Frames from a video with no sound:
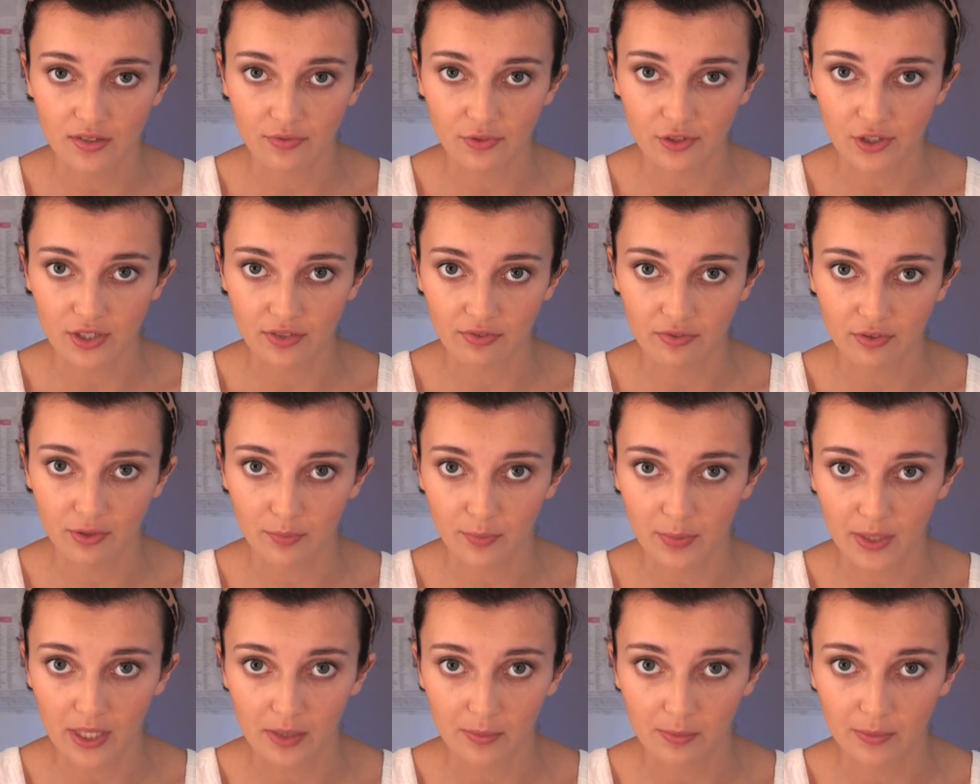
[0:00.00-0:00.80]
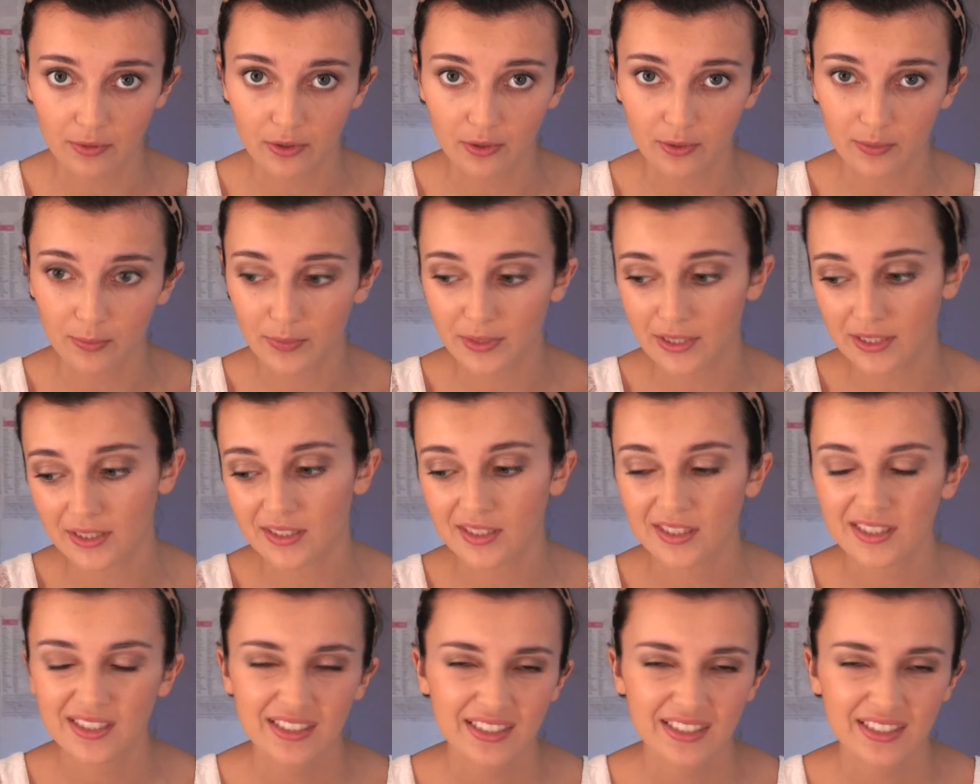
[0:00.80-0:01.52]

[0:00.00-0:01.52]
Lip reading: for different people, but